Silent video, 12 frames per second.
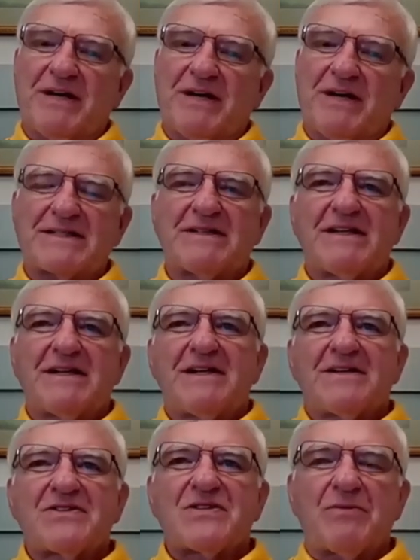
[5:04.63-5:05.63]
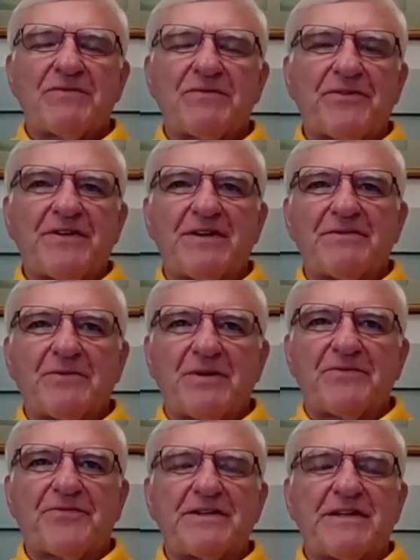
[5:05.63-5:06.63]
months or 8 months. So I
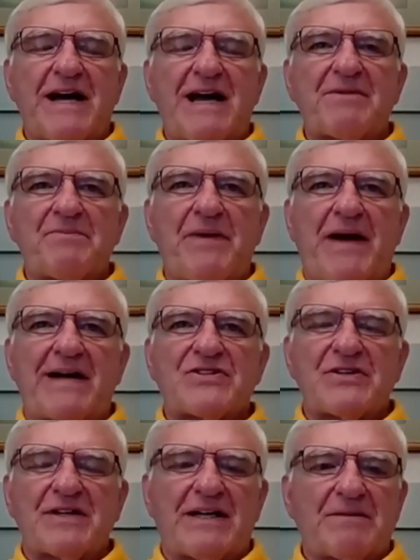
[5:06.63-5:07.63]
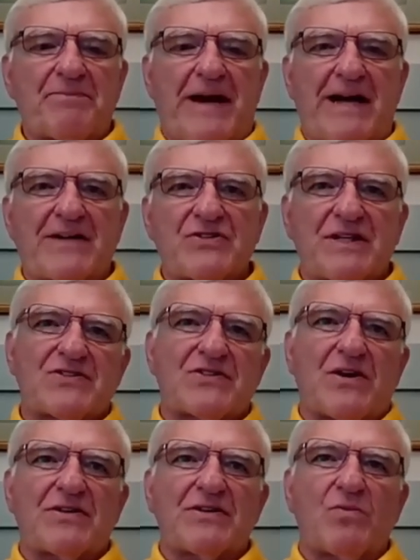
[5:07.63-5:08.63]
went for the diamond patch and got the
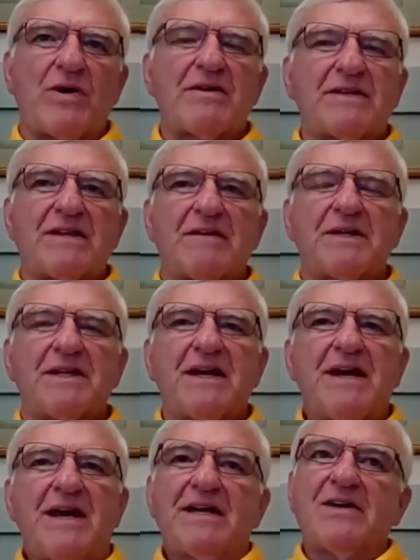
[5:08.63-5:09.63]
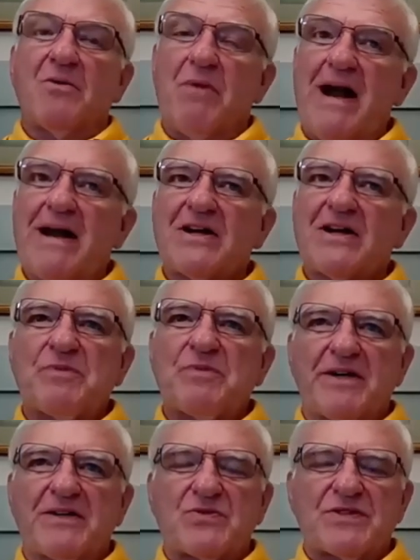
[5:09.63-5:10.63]
patch, and I started wearing them. And, you know, my
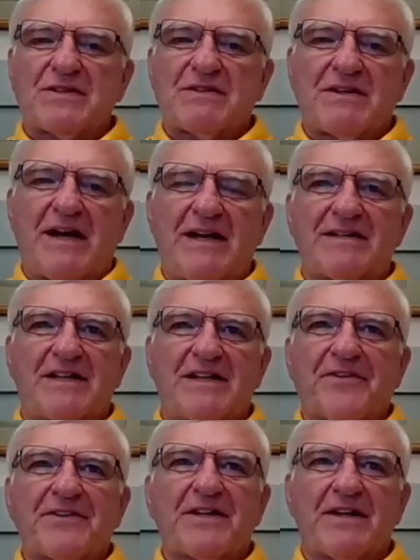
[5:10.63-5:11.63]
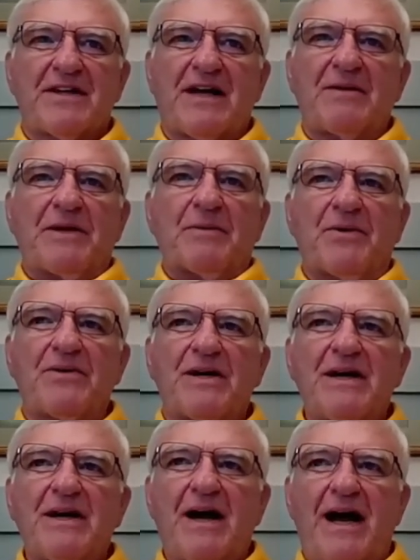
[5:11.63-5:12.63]
experience was kind of different than a lot of
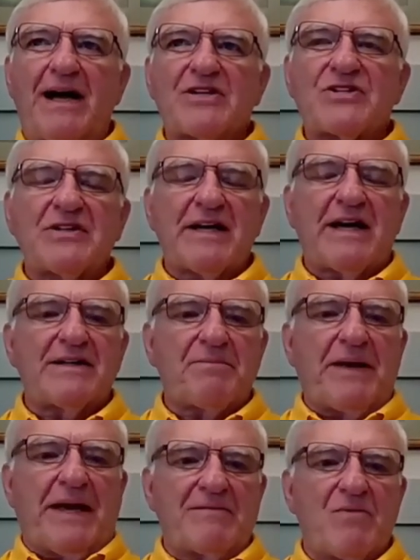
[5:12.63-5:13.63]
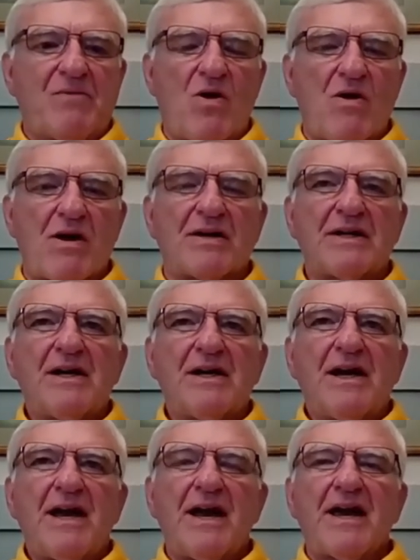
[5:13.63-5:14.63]
people. I actually got into pain more.
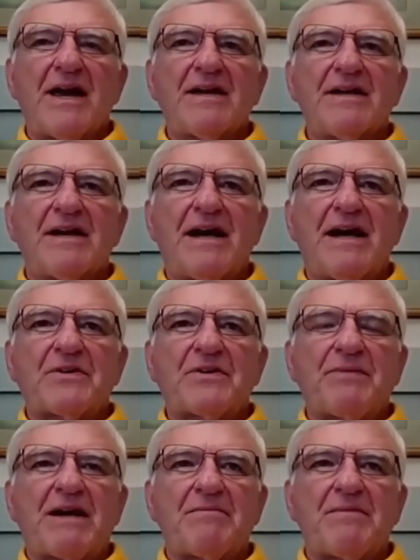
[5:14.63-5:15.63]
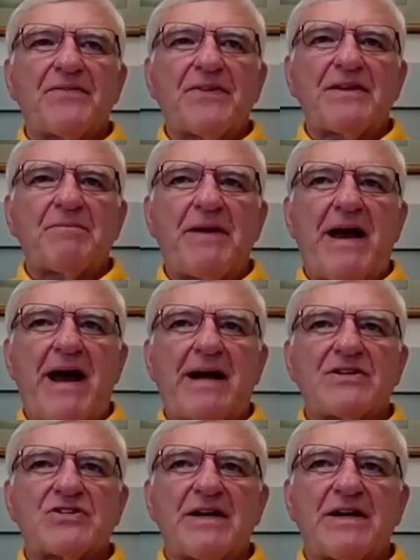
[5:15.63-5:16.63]
And after about a month on the
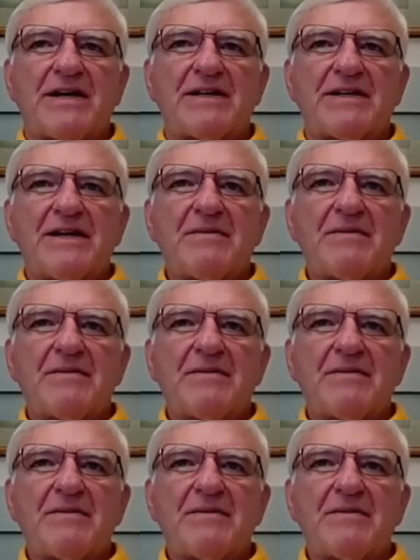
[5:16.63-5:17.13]
patch,